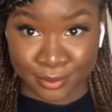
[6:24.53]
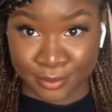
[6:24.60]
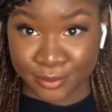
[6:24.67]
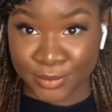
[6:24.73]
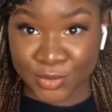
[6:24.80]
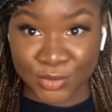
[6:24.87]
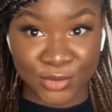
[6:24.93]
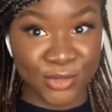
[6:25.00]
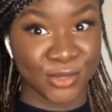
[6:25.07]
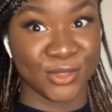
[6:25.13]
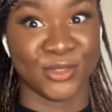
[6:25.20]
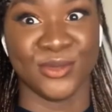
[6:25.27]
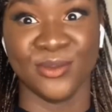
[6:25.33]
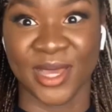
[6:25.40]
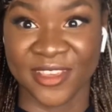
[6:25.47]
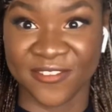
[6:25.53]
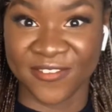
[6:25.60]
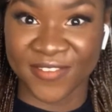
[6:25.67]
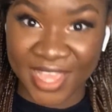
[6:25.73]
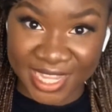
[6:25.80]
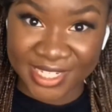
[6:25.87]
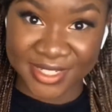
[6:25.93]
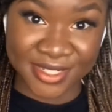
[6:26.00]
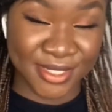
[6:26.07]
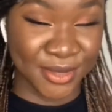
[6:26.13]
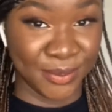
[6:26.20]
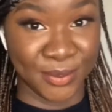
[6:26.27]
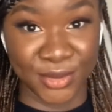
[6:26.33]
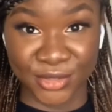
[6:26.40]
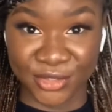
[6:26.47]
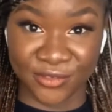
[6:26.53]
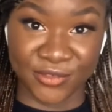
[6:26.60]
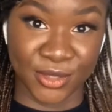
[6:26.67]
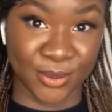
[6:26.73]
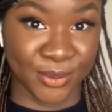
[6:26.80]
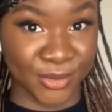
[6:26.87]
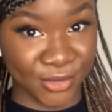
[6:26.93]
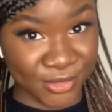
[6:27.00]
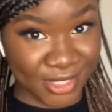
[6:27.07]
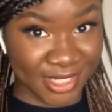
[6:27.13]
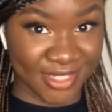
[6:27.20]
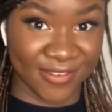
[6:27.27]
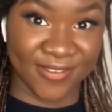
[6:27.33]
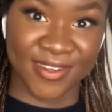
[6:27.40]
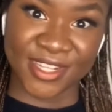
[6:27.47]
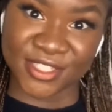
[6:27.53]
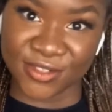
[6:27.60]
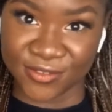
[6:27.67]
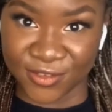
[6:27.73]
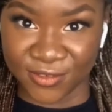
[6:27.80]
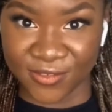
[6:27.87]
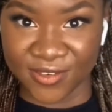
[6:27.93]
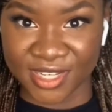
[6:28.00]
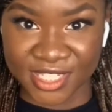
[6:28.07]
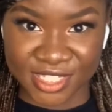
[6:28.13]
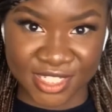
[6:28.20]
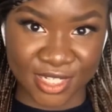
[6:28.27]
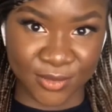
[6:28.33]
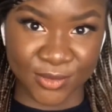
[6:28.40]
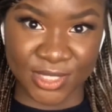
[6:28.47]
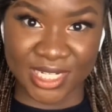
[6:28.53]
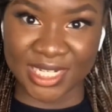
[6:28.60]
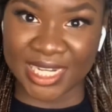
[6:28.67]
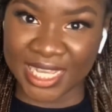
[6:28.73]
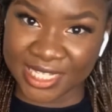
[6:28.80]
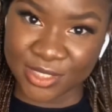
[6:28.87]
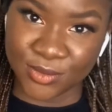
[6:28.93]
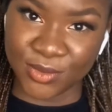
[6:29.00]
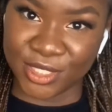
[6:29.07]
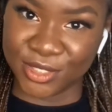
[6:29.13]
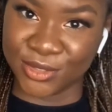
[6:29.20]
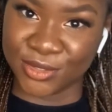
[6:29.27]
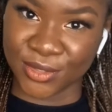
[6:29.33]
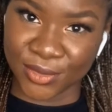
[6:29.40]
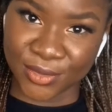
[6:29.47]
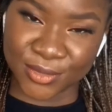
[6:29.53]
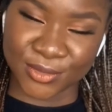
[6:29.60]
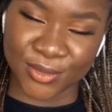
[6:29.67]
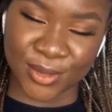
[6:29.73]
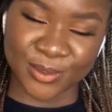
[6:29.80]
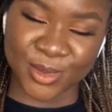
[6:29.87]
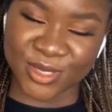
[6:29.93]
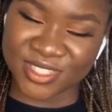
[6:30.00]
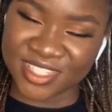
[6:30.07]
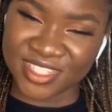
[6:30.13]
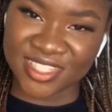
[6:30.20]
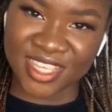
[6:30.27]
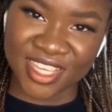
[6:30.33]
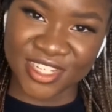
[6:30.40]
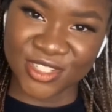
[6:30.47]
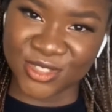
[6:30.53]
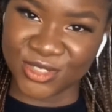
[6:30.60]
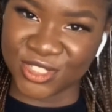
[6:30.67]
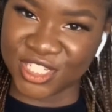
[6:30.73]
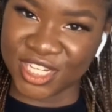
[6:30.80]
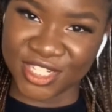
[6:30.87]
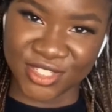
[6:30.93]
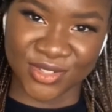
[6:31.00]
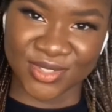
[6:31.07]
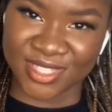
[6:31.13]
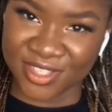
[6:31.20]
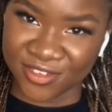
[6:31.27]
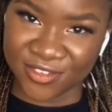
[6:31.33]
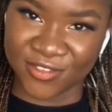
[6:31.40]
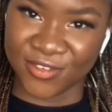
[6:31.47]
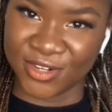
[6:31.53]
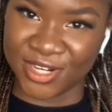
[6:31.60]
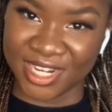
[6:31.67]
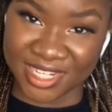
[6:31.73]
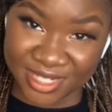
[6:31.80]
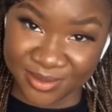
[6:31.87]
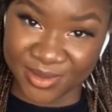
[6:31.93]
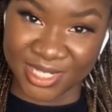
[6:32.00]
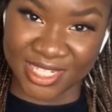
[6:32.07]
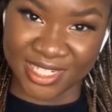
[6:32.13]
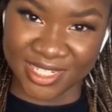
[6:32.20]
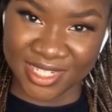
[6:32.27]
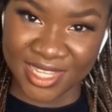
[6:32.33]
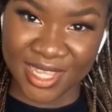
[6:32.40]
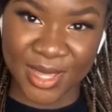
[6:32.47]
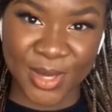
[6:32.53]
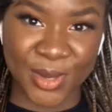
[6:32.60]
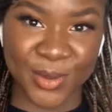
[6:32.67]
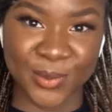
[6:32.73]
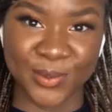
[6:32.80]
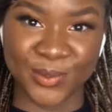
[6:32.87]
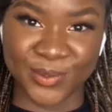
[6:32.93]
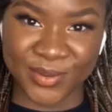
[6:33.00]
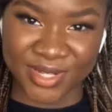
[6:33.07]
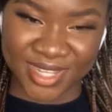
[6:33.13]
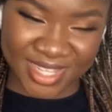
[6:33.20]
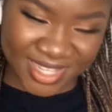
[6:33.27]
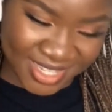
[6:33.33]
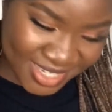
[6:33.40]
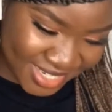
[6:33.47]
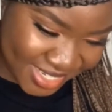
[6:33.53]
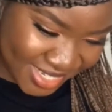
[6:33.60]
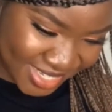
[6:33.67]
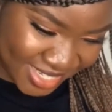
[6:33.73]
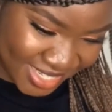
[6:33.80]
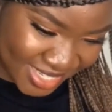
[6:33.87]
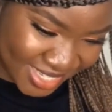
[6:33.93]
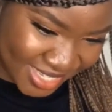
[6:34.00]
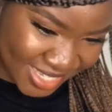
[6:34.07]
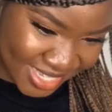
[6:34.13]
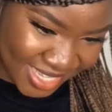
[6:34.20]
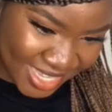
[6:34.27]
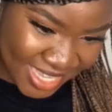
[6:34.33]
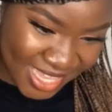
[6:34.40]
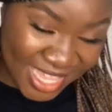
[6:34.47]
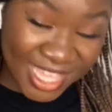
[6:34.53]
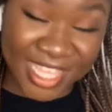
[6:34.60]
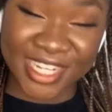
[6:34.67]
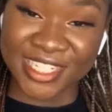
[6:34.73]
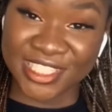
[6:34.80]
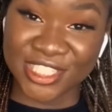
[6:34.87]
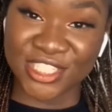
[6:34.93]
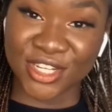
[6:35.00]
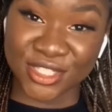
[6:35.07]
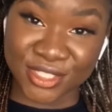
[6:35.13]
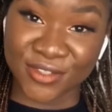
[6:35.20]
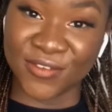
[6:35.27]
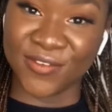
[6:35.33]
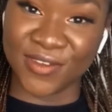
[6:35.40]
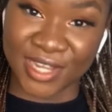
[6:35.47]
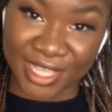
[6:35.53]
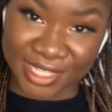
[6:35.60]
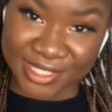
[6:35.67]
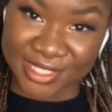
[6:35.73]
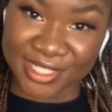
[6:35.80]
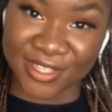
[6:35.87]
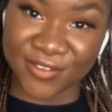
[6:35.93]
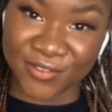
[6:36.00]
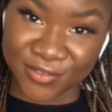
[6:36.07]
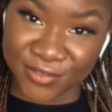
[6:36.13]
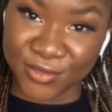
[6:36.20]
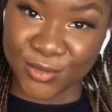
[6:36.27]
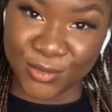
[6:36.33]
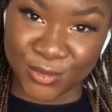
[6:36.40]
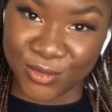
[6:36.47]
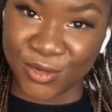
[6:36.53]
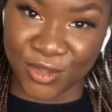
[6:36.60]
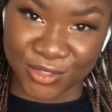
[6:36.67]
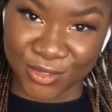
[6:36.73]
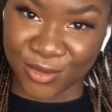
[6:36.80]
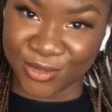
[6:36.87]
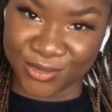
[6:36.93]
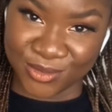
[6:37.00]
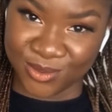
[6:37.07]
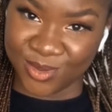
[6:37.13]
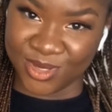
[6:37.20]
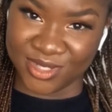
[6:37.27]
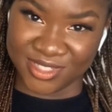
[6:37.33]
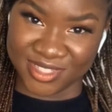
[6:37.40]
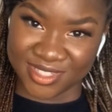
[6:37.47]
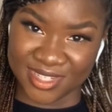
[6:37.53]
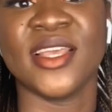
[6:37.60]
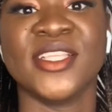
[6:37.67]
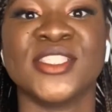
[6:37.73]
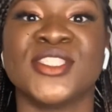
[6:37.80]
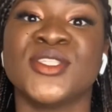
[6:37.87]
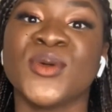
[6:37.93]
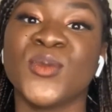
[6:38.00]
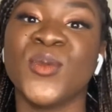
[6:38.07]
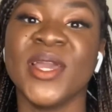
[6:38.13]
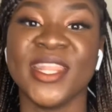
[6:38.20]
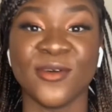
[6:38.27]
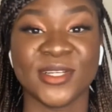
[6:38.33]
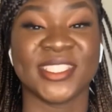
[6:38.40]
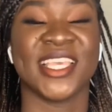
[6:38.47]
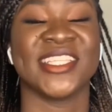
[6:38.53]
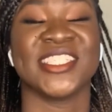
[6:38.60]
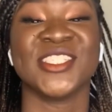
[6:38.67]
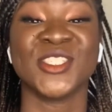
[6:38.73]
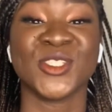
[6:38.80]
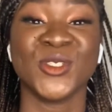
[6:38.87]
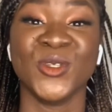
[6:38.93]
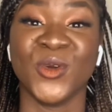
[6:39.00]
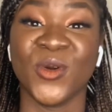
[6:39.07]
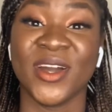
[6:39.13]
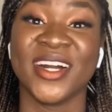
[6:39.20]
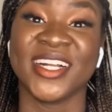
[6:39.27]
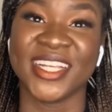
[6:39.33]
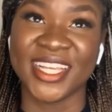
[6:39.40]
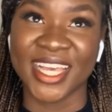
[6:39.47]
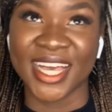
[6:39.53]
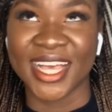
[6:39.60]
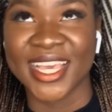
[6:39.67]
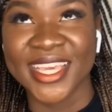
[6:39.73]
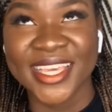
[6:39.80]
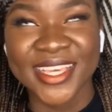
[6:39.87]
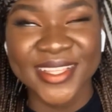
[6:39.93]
who knows, you might find the bone of your bone and the flesh of your flesh that would like the way you talk. So I'm not saying you should change yourself for anybody, but it is just a flex if you do not talk too much. So when I was getting to know a guy,